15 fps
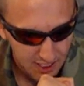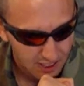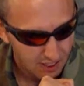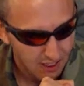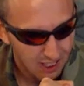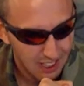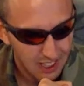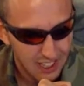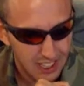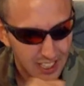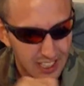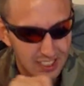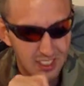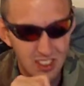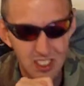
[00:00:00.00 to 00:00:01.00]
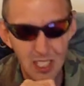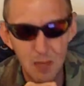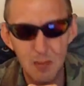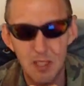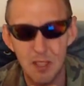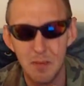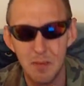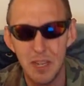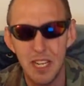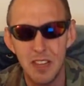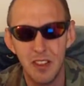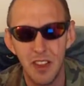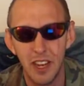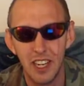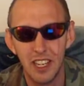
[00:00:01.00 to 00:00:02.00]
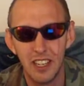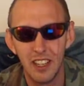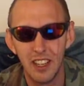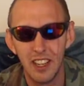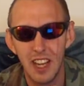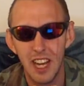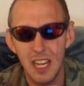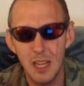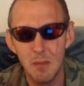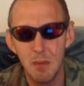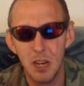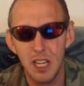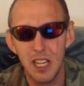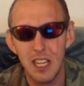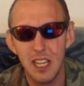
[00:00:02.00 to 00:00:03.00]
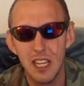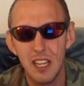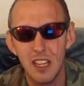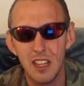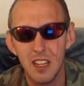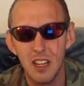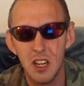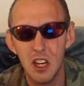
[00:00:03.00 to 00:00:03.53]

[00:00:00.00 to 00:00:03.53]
you know, it seems to me like anybody